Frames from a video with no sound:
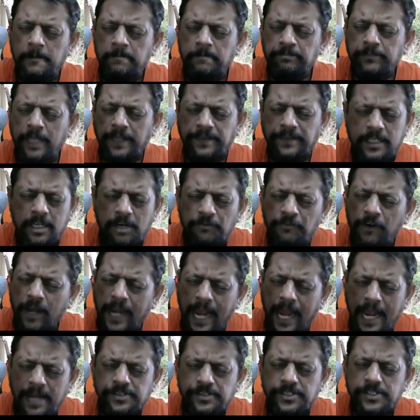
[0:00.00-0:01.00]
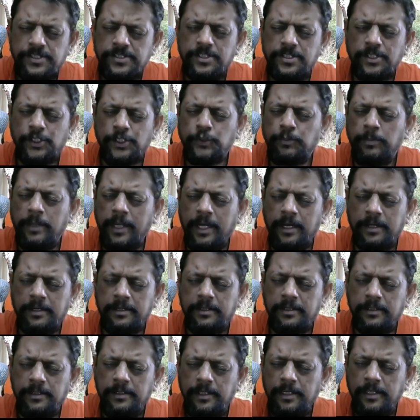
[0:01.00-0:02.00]
nothing of our ancestors' merit.
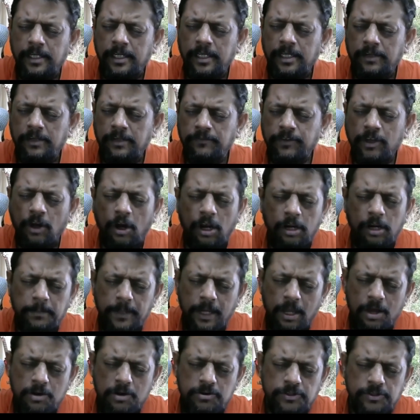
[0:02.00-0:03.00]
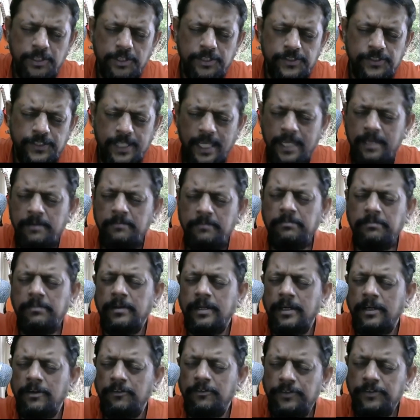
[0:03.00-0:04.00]
We all belong to the same
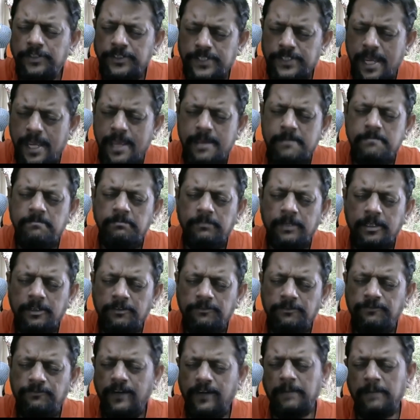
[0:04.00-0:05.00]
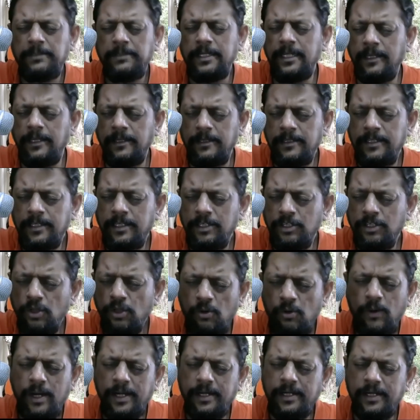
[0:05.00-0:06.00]
same family. No
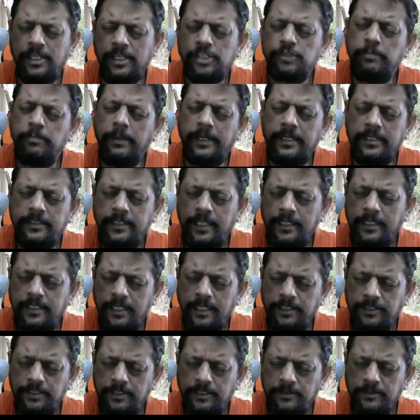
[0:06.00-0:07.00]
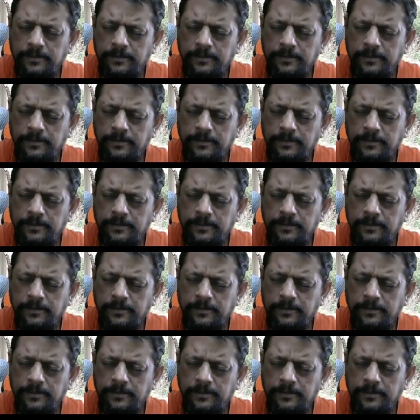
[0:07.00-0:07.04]
one is better than the other.